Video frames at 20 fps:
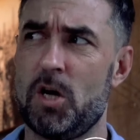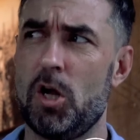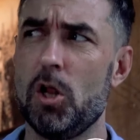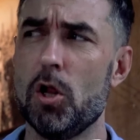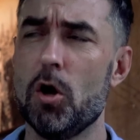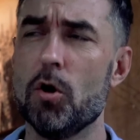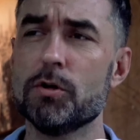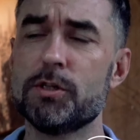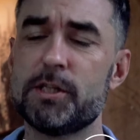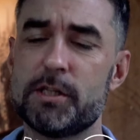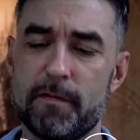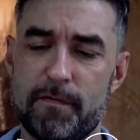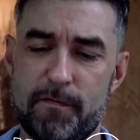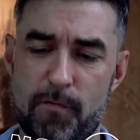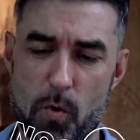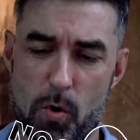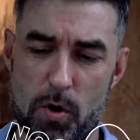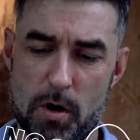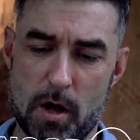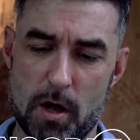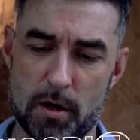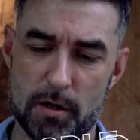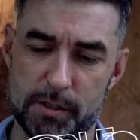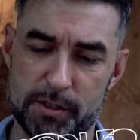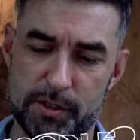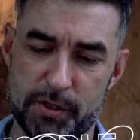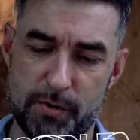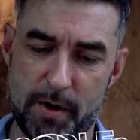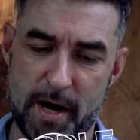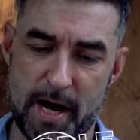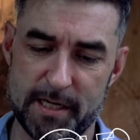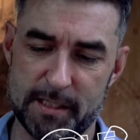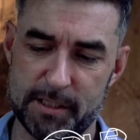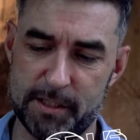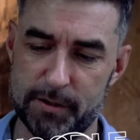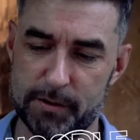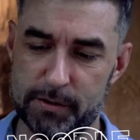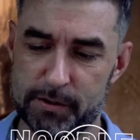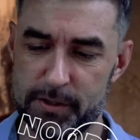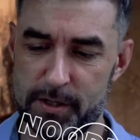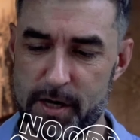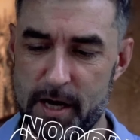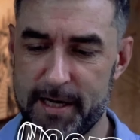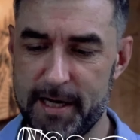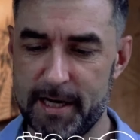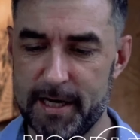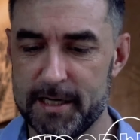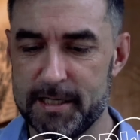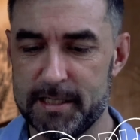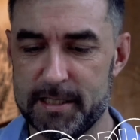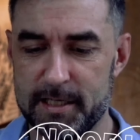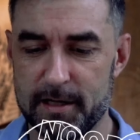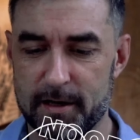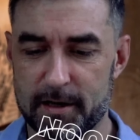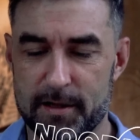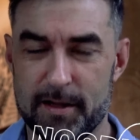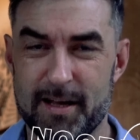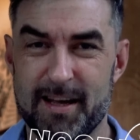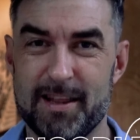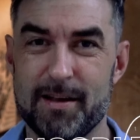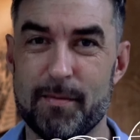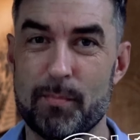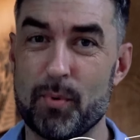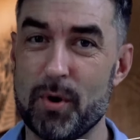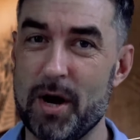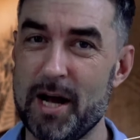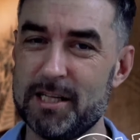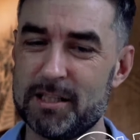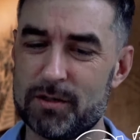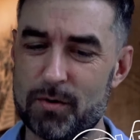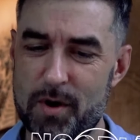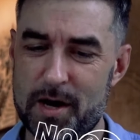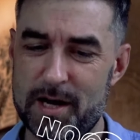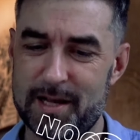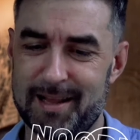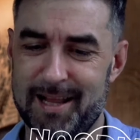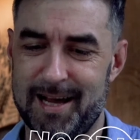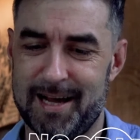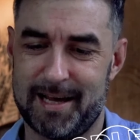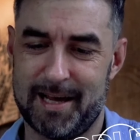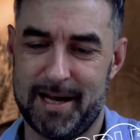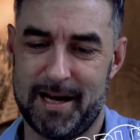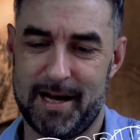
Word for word: close to $4 US too, so you're not getting a deal. And the bread's quite like